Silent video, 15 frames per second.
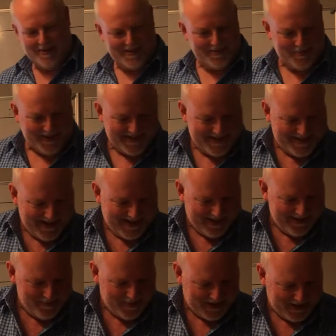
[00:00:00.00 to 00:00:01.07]
but but uh,
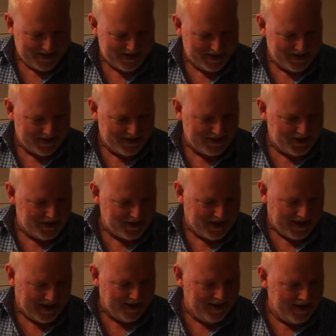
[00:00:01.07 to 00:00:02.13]
but it, it, it's
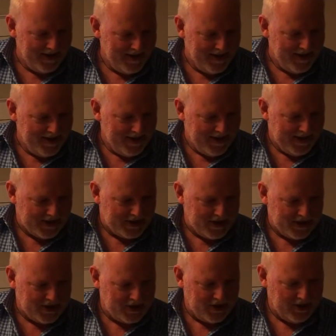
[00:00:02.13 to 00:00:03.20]
uh, it's
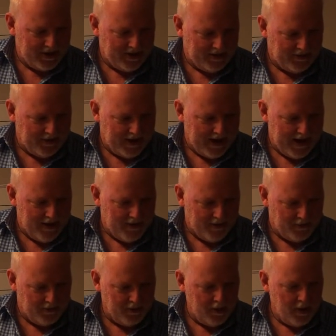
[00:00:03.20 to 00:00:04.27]
it's certainly there
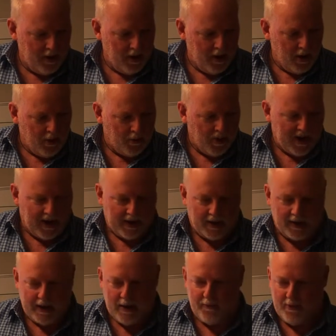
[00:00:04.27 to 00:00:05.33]
and really
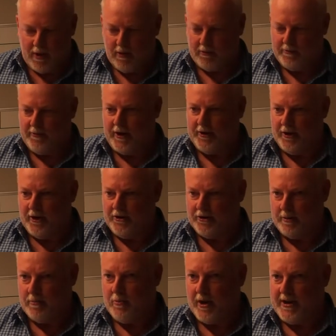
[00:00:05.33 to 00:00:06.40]
clear in the old photos
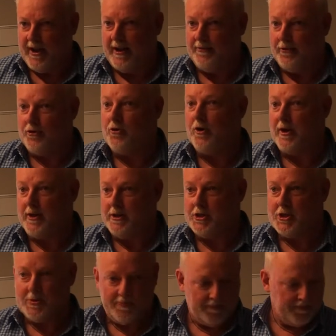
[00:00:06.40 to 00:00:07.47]
that predate the
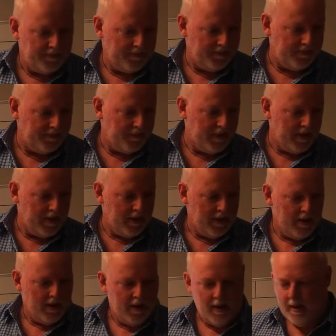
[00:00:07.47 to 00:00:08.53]
trees. Mm-hmm.